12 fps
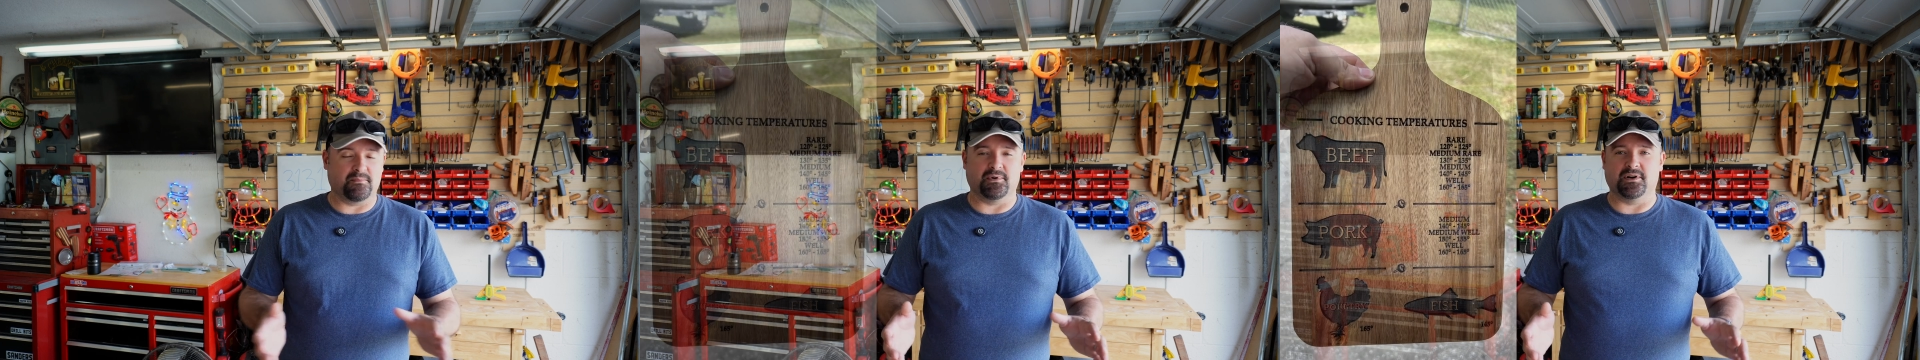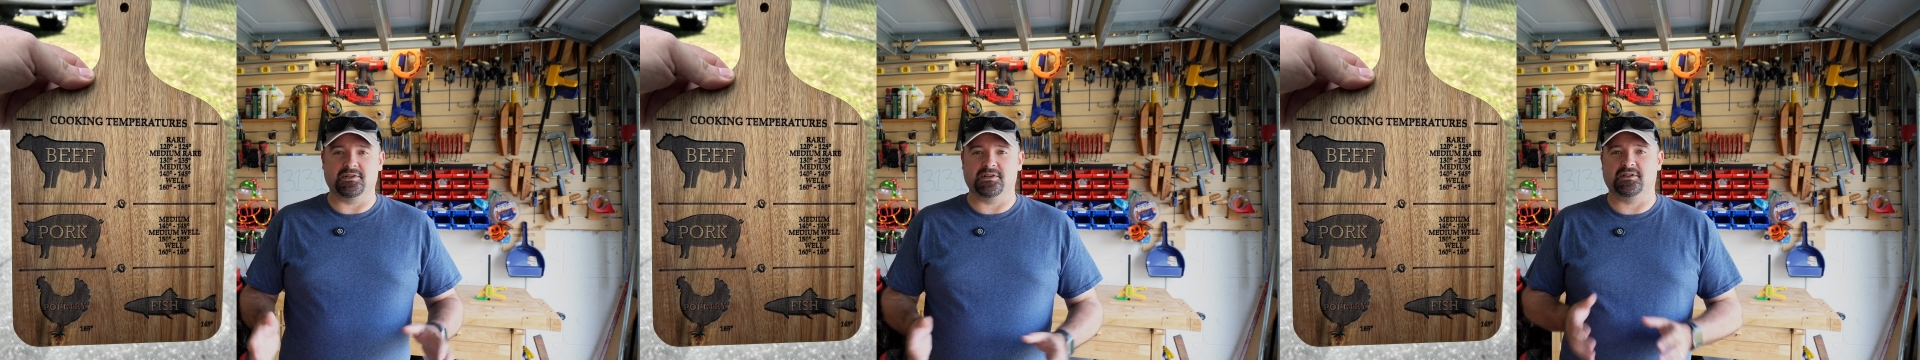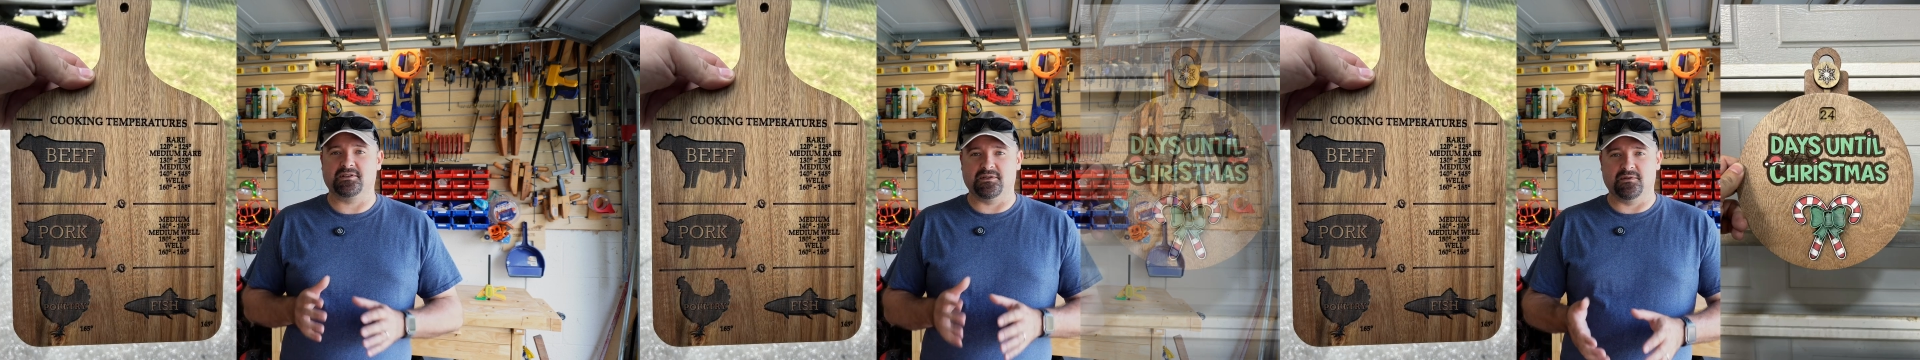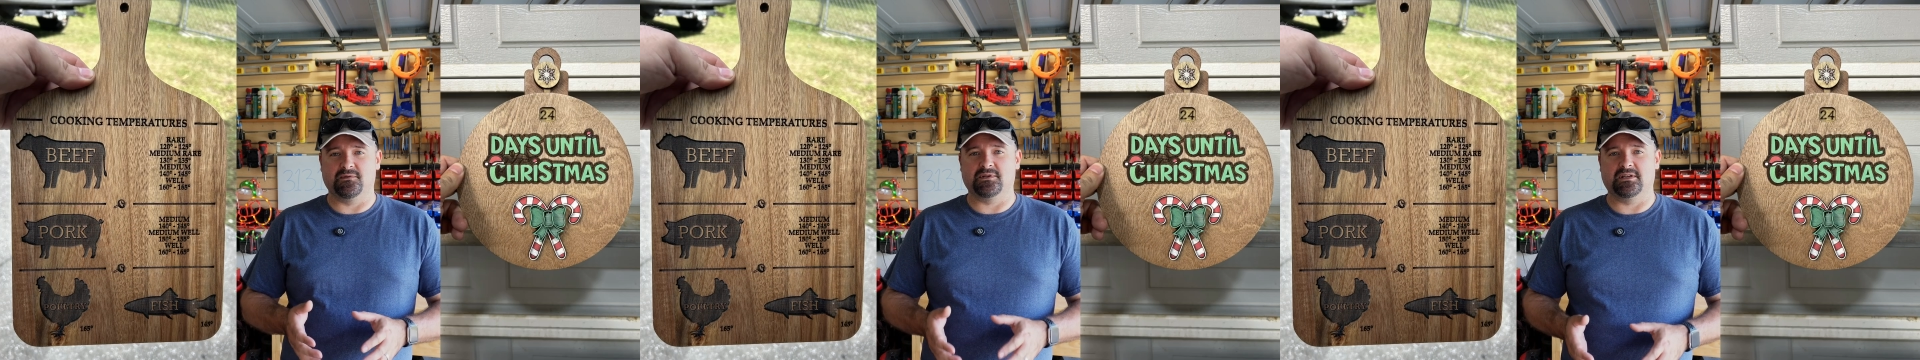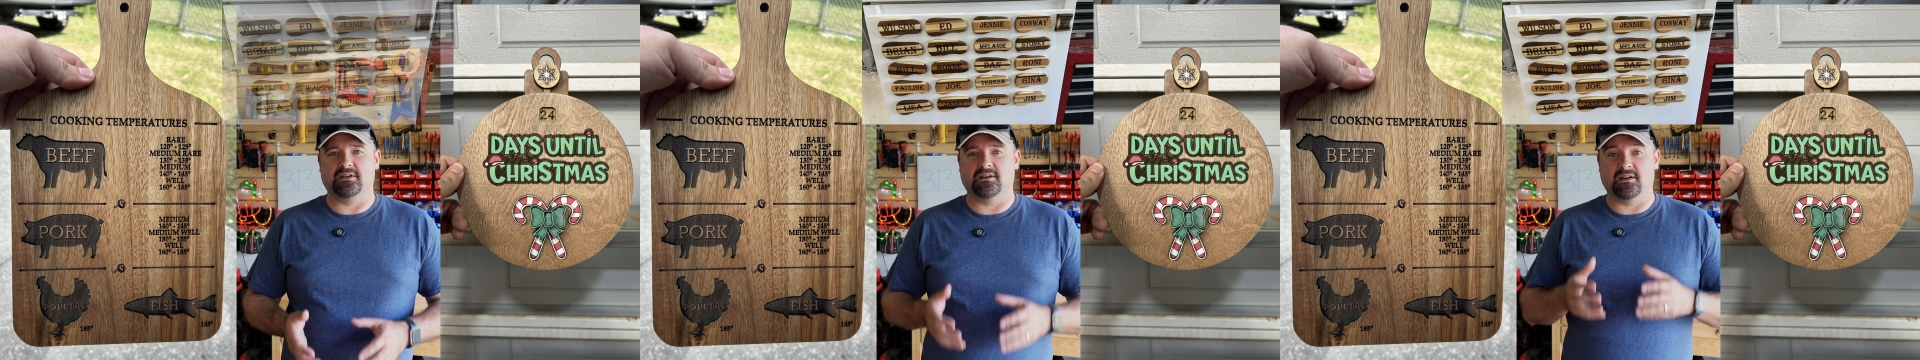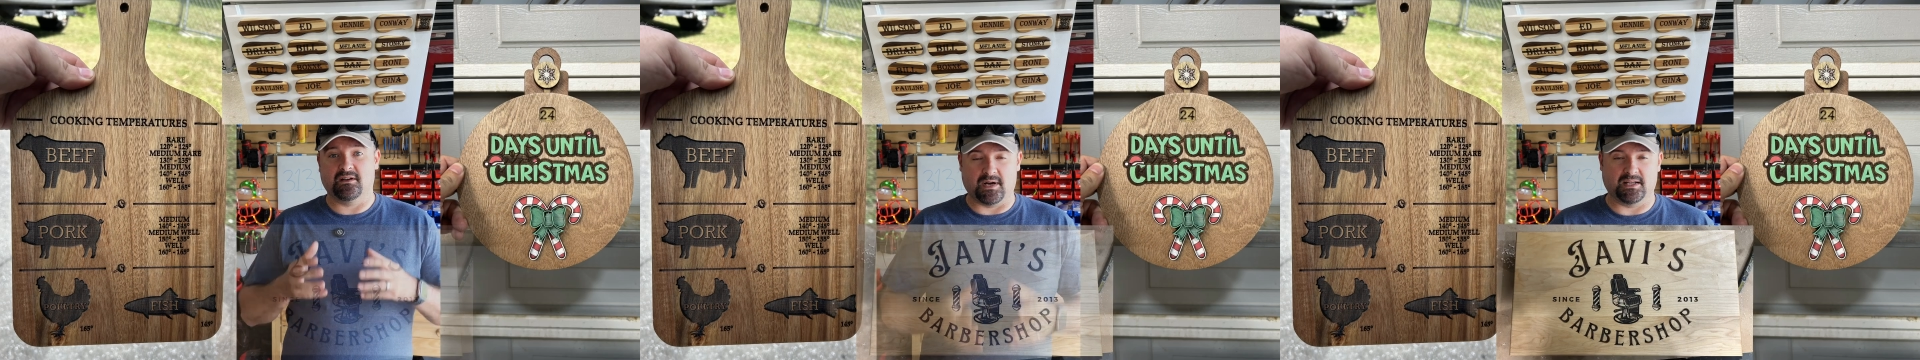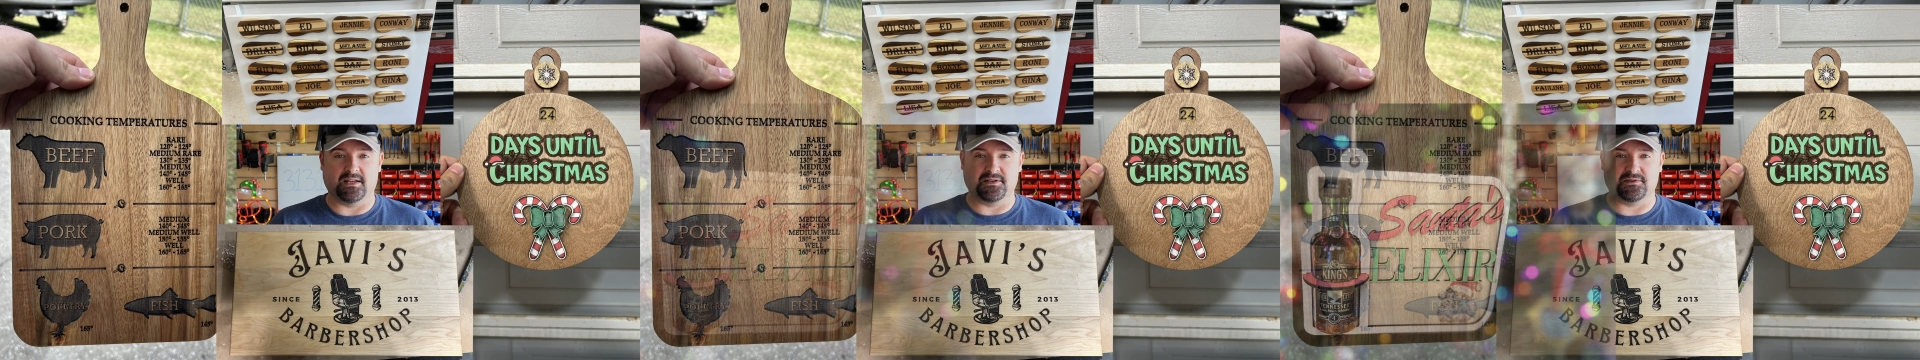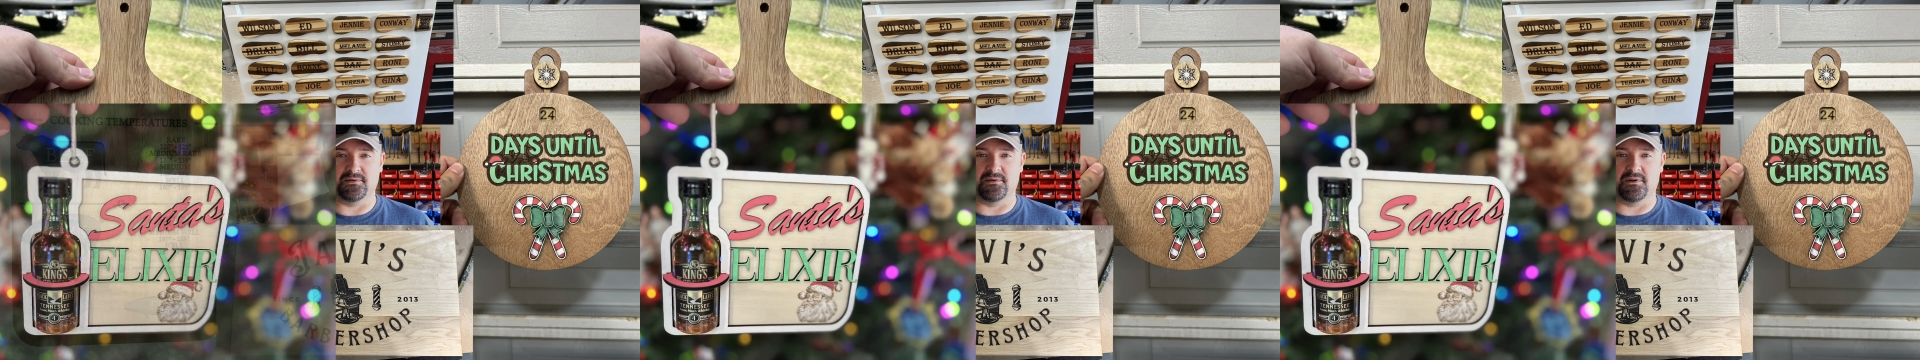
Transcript: of projects using my laser